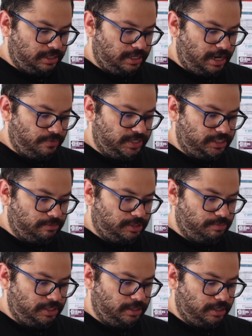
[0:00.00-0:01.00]
yeah, we seem
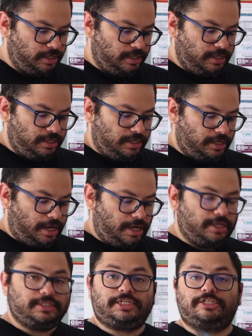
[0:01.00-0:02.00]
to be good.
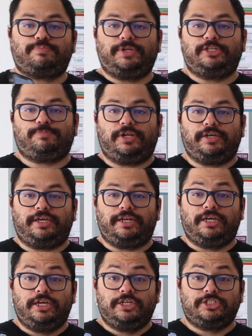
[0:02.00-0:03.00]
Says please plug
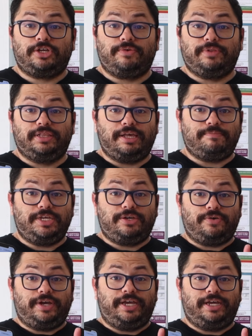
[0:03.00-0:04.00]
in. So let me
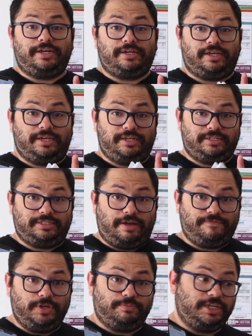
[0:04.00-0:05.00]
go ahead and
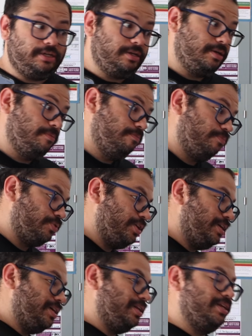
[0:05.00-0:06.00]
stop filming,
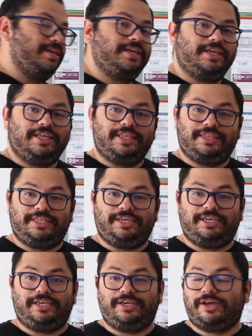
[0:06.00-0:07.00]
bring in
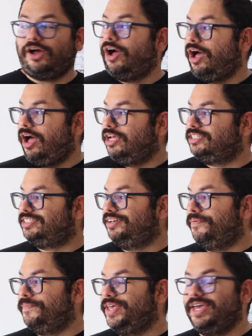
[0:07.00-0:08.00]
the
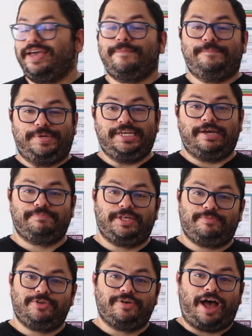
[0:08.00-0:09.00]
awesome
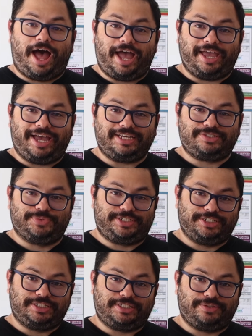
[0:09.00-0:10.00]
BMW iX,
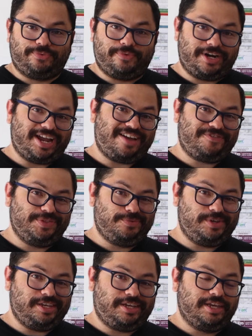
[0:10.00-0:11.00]
which is what I have for the
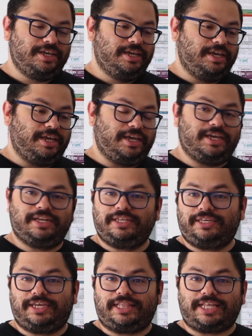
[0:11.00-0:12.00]
week, and
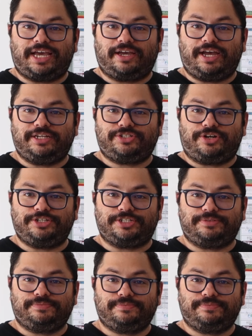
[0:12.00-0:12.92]
get that guy charging.